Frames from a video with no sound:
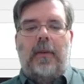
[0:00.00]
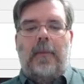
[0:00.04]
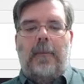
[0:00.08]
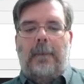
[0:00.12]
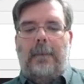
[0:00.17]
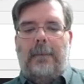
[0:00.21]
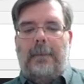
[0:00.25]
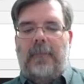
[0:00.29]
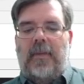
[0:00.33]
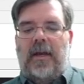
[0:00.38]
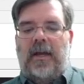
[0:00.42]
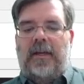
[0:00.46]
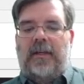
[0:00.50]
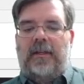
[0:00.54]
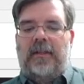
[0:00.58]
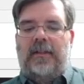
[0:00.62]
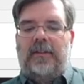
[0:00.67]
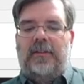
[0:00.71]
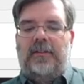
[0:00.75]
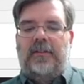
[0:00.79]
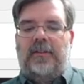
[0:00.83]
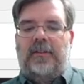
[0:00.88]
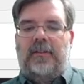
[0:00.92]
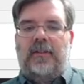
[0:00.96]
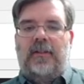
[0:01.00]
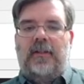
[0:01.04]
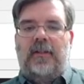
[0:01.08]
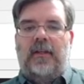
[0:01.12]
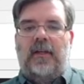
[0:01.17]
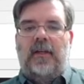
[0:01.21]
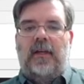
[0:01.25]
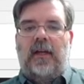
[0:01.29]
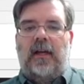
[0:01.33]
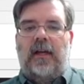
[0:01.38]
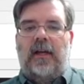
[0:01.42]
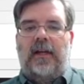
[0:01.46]
minus
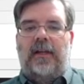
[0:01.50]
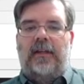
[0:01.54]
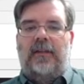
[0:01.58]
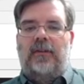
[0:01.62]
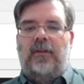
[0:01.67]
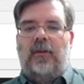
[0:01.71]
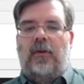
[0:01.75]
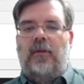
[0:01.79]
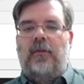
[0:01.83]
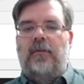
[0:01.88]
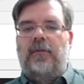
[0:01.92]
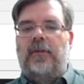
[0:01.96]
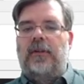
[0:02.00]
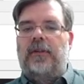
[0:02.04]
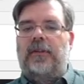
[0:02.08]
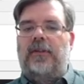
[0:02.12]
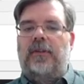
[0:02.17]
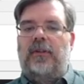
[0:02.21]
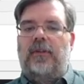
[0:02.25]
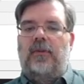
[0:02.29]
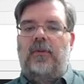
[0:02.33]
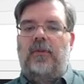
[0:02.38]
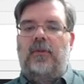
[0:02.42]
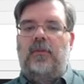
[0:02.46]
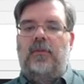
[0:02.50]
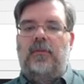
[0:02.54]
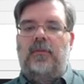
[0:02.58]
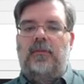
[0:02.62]
height over 2.